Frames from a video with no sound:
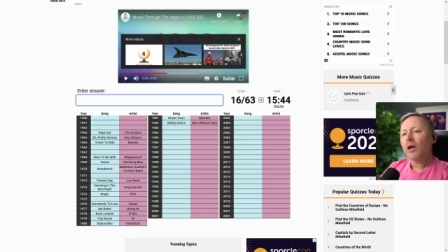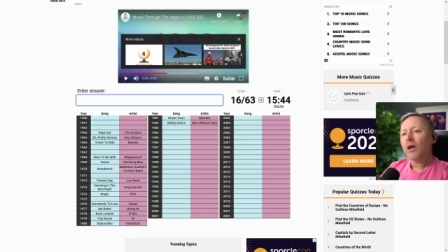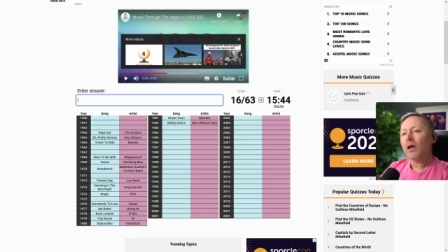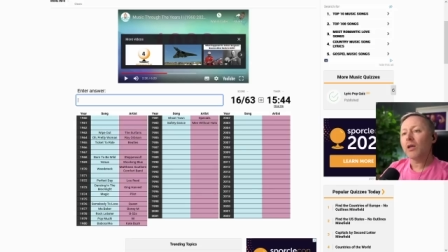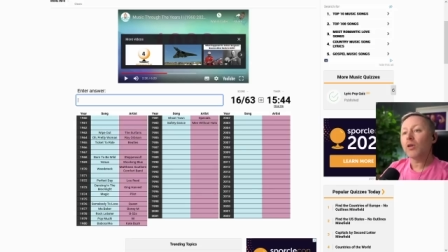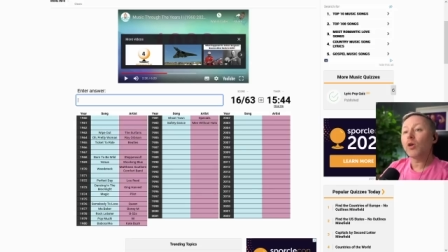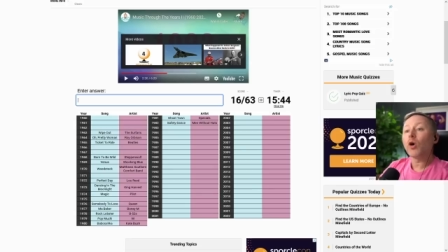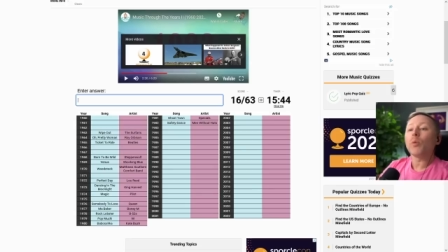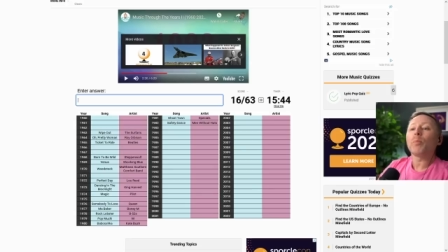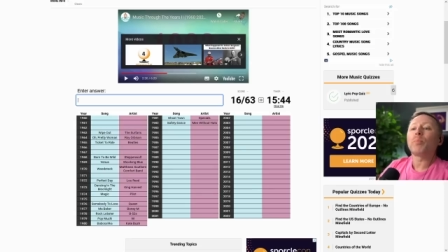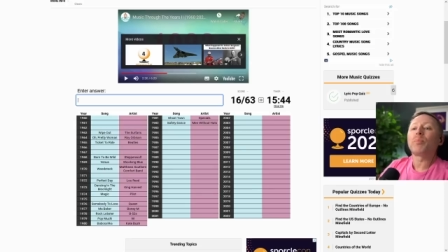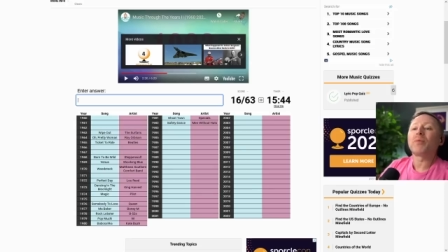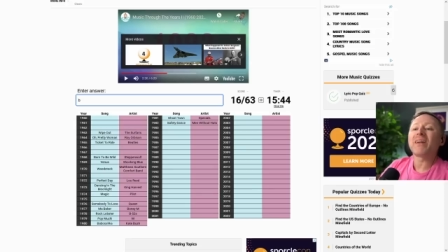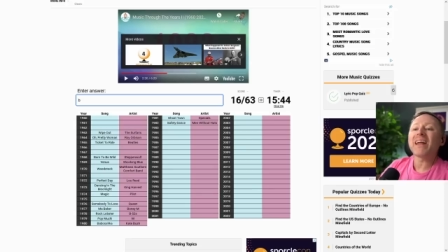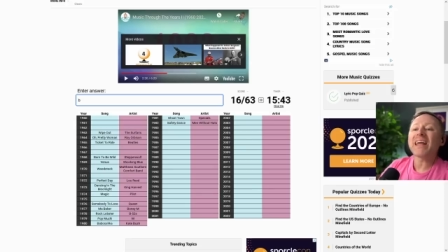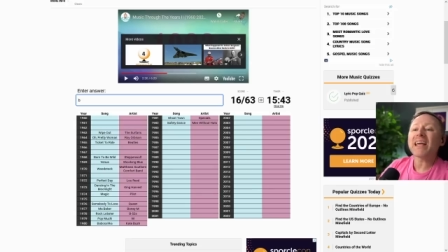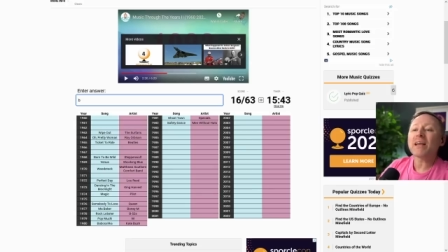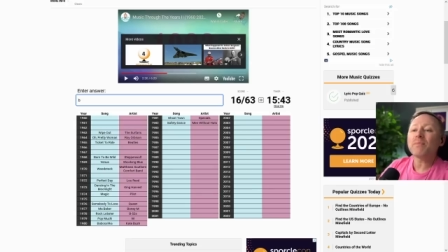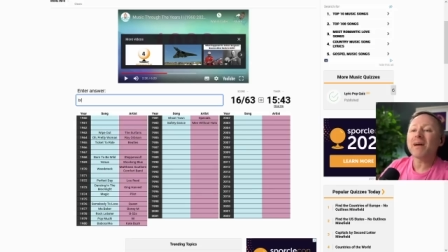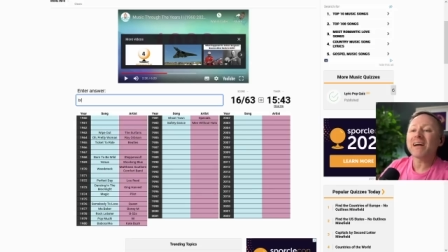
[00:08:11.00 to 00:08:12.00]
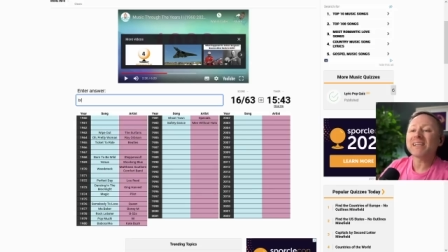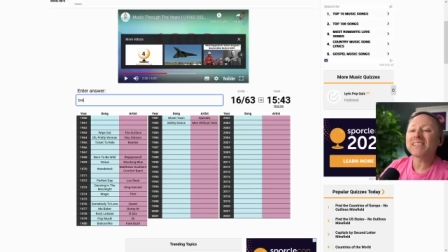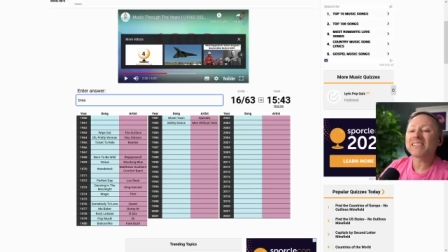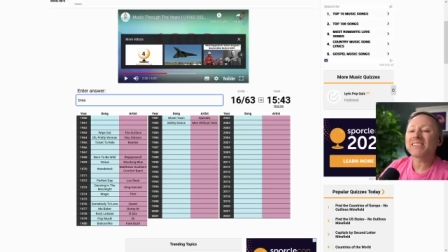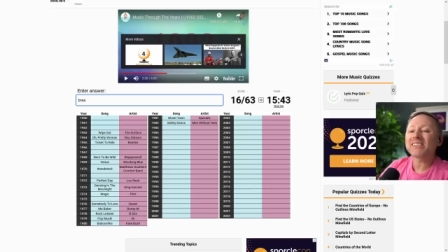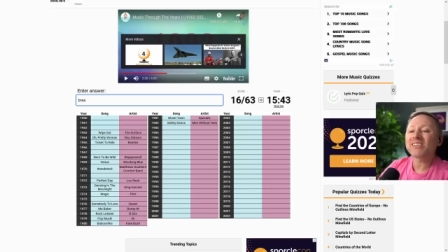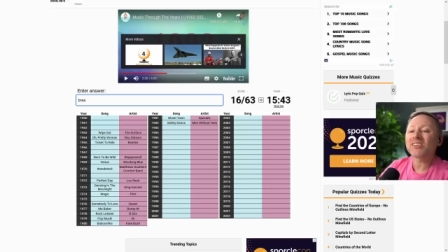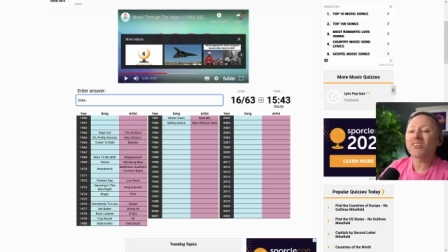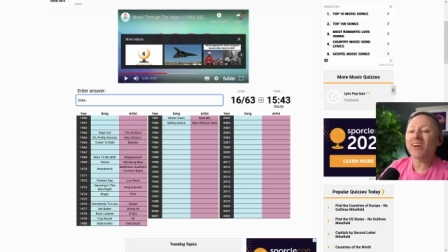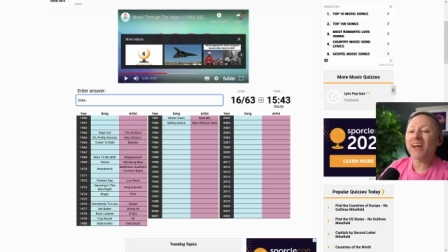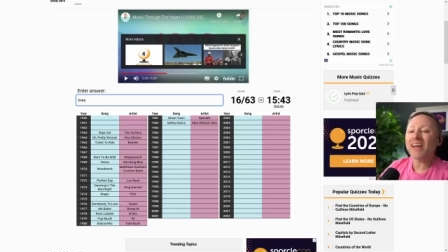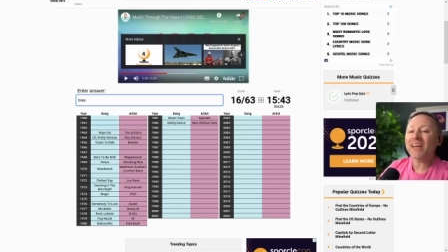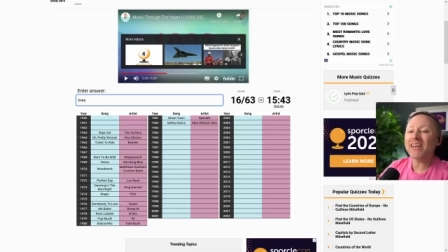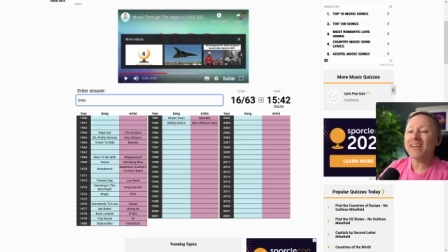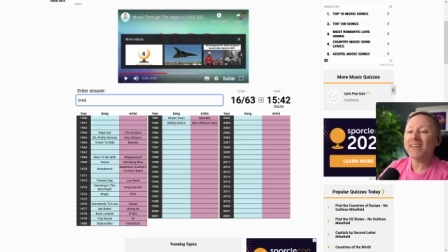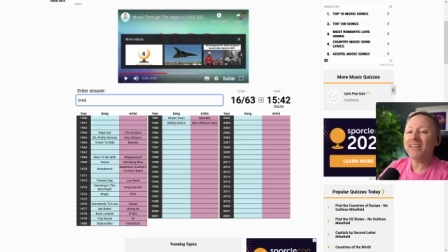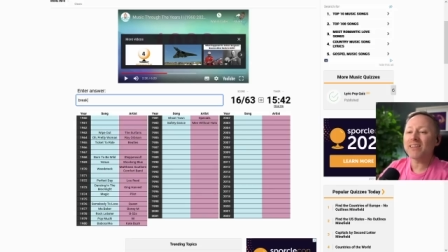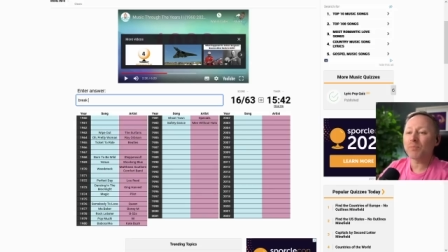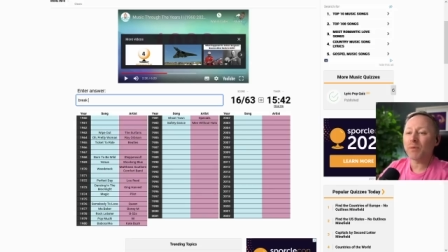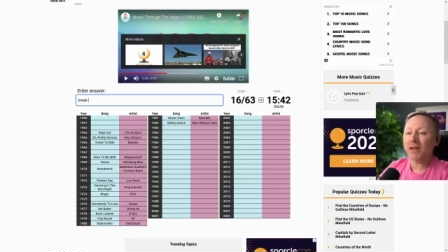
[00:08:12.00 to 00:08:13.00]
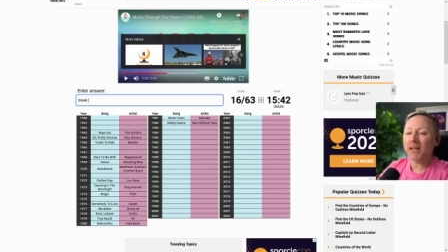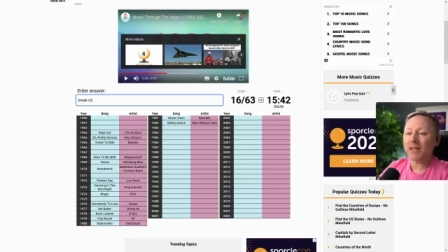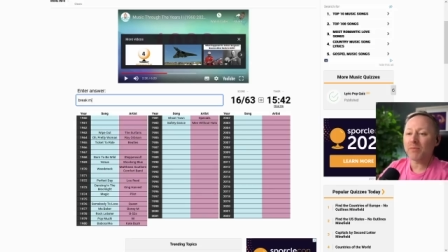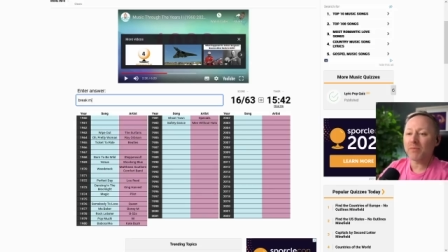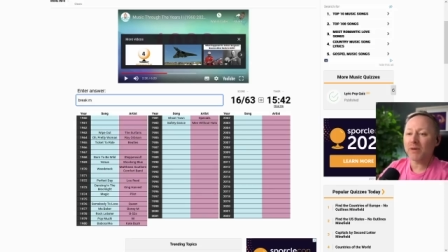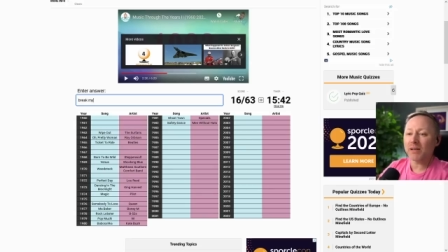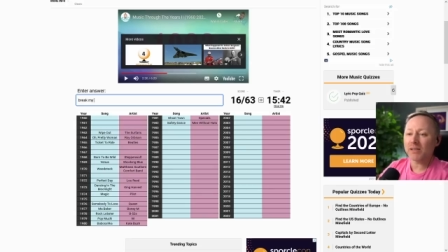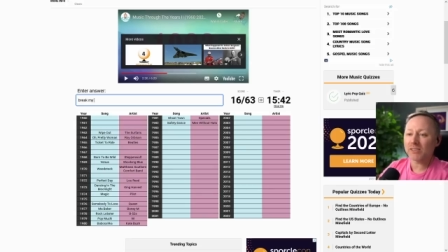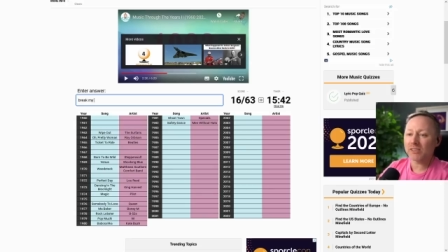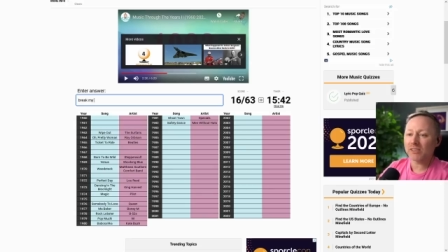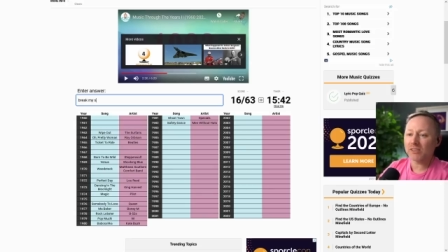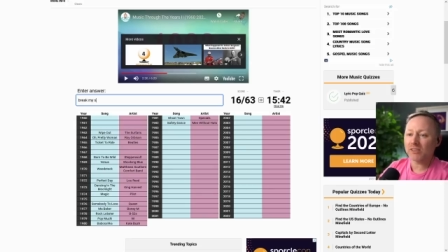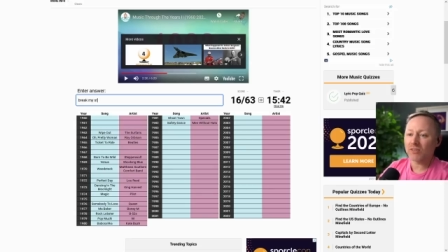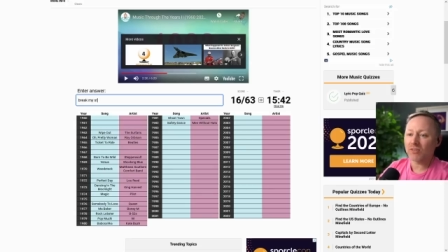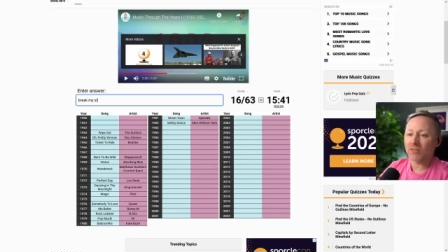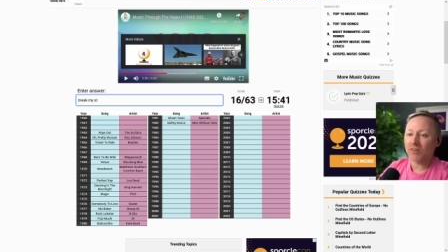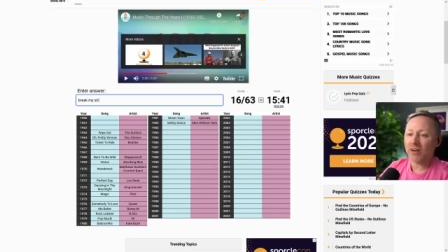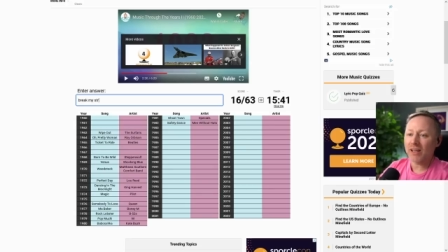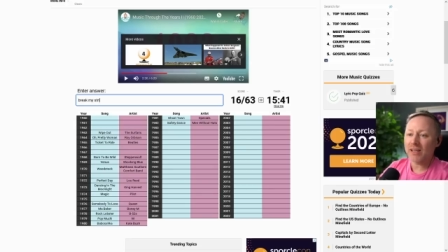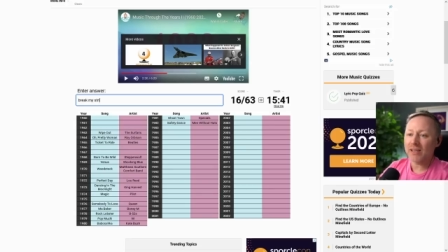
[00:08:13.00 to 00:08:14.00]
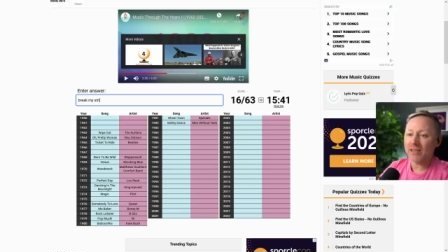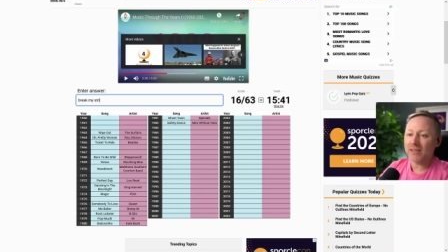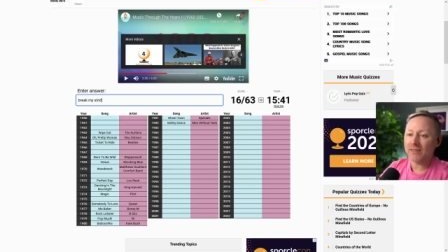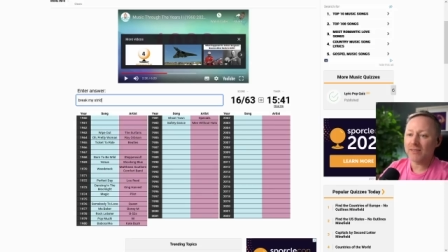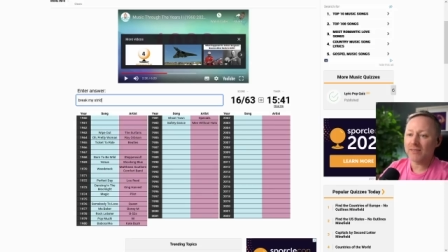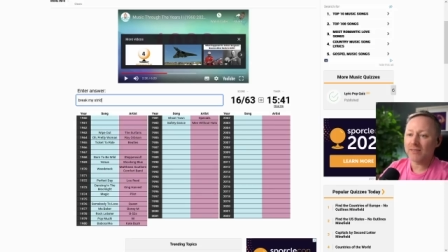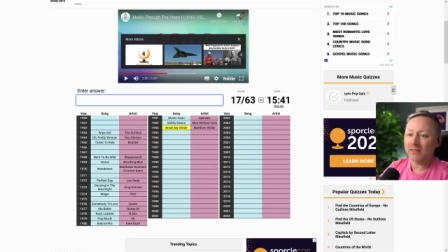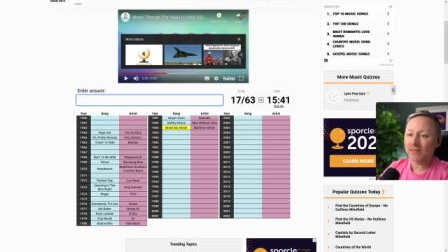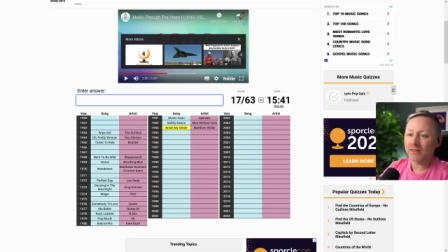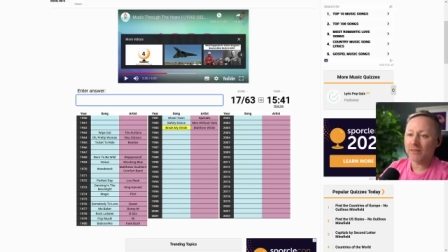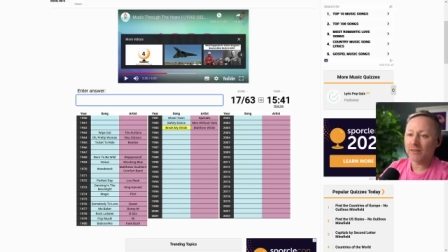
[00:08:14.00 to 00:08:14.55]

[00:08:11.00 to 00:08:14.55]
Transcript: And no, break my stride. Break my stride.